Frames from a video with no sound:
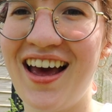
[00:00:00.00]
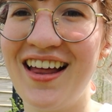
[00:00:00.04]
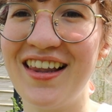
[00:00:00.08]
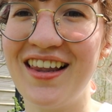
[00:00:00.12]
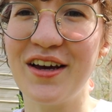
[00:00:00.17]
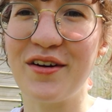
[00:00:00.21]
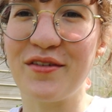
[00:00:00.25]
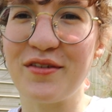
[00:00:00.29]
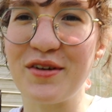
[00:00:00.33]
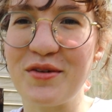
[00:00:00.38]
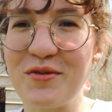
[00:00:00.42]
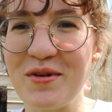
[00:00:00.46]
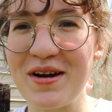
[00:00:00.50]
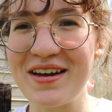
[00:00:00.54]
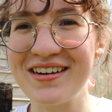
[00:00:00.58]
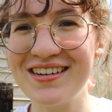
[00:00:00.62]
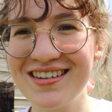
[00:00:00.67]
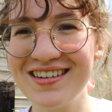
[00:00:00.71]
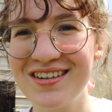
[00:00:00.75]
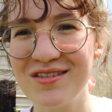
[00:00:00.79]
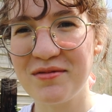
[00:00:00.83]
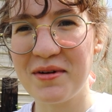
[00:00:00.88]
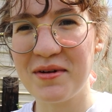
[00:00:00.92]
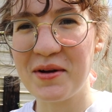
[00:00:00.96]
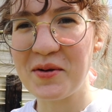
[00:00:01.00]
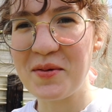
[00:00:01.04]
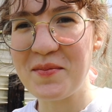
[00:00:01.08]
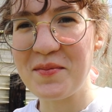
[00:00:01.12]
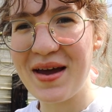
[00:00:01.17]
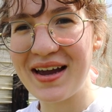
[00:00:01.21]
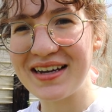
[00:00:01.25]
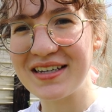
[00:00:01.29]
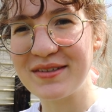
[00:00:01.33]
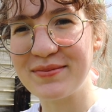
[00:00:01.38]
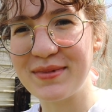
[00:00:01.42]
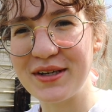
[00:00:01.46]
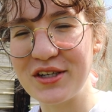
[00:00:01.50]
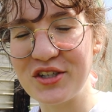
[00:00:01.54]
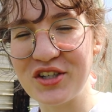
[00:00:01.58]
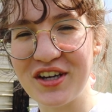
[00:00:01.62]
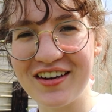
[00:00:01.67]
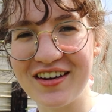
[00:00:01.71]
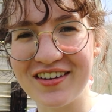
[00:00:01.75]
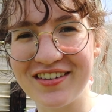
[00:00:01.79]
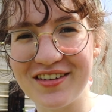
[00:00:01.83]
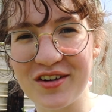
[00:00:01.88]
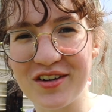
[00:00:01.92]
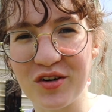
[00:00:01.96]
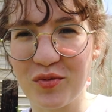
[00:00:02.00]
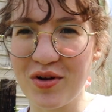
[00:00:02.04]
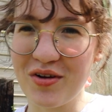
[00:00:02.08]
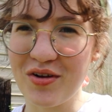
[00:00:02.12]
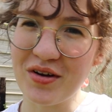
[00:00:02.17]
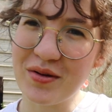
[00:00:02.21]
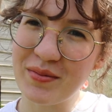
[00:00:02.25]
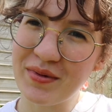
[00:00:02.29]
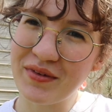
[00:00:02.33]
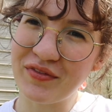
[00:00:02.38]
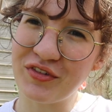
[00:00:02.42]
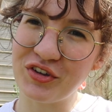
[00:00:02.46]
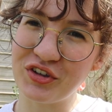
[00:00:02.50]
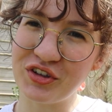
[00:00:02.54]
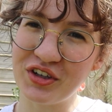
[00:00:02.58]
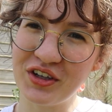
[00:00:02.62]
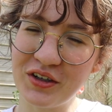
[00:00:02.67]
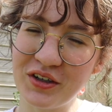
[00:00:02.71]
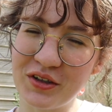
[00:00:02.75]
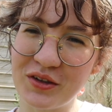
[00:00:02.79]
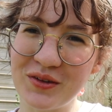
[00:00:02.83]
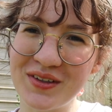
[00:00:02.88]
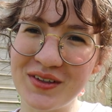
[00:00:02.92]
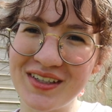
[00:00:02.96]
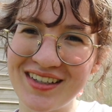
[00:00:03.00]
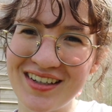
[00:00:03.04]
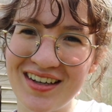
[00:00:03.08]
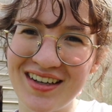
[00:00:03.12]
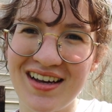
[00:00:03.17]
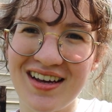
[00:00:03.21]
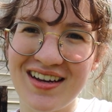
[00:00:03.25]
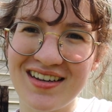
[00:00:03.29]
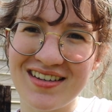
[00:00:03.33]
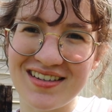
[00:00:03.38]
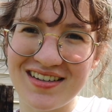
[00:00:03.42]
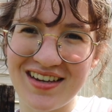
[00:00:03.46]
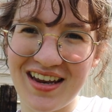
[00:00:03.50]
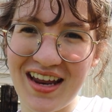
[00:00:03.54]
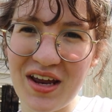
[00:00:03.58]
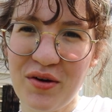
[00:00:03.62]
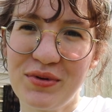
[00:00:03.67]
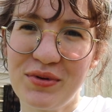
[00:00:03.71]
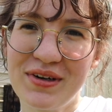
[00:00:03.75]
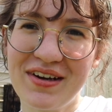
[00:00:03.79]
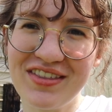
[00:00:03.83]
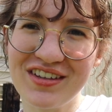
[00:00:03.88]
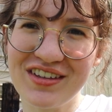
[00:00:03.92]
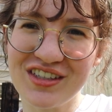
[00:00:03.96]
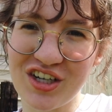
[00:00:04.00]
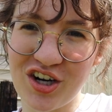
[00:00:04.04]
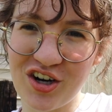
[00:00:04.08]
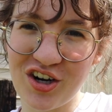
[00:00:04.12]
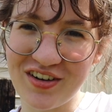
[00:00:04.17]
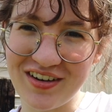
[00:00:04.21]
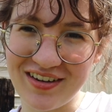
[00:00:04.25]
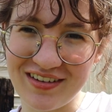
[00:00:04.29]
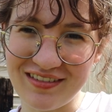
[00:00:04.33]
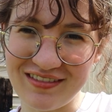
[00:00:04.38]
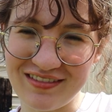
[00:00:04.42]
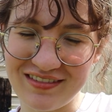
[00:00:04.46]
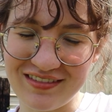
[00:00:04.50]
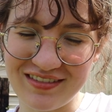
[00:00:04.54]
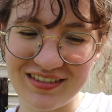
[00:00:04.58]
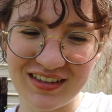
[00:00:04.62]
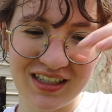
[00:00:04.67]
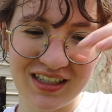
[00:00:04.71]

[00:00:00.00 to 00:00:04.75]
Hello everyone, welcome back to my channel, or welcome if you're new. Today we're in the garden.